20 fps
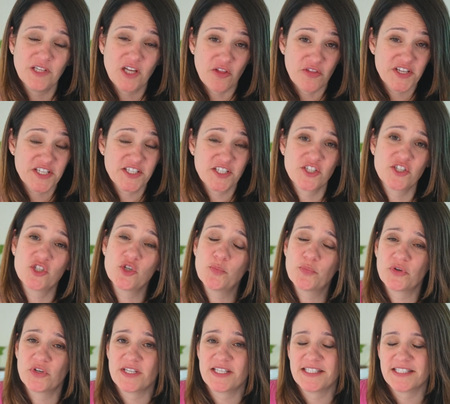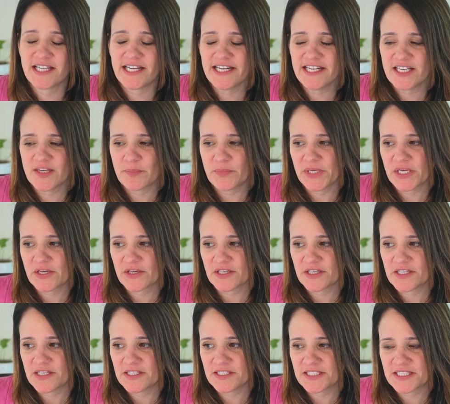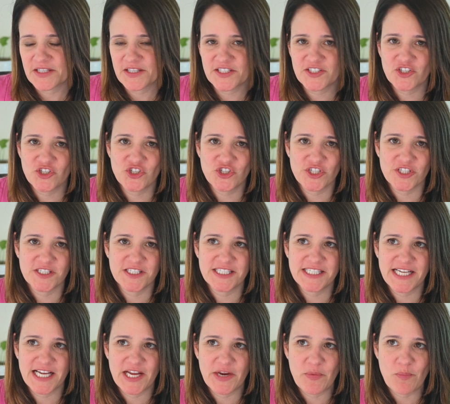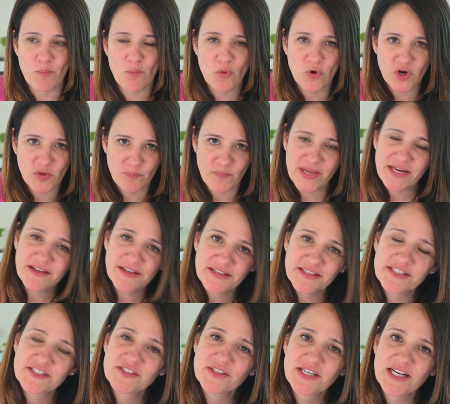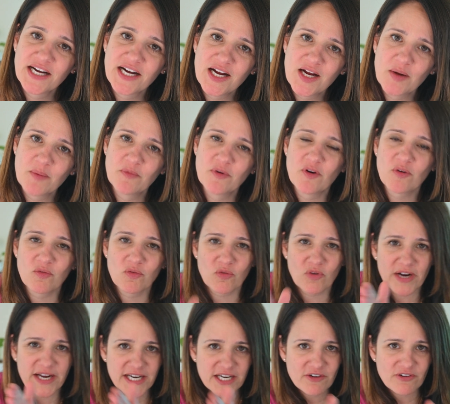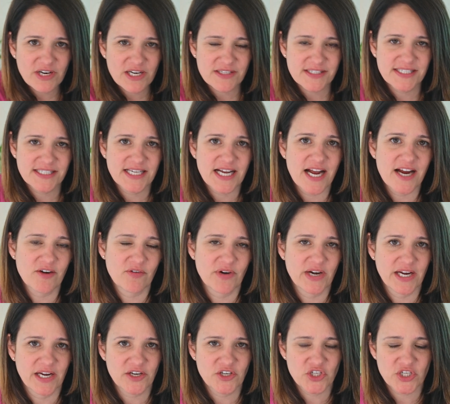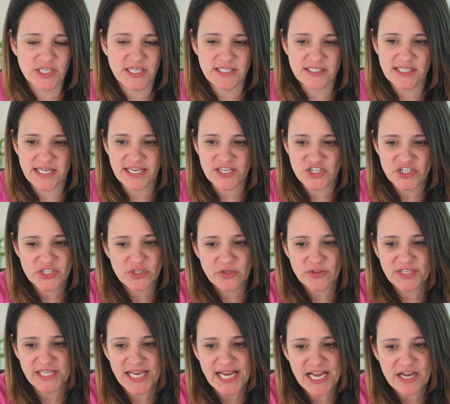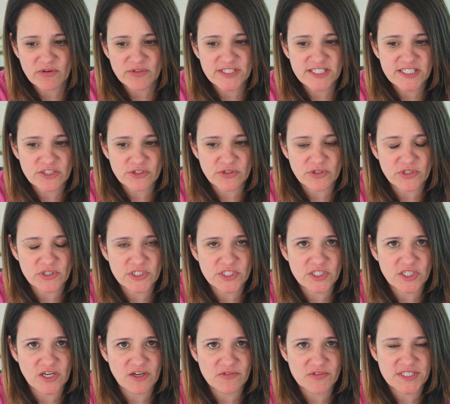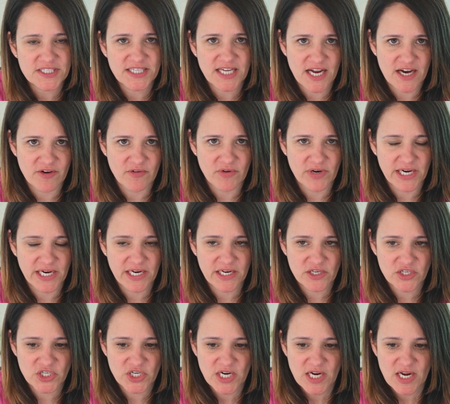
Now this is super exciting because this is just yet more amenities to come right around Skye Ranch. It's actually on the outskirts of Skye Ranch,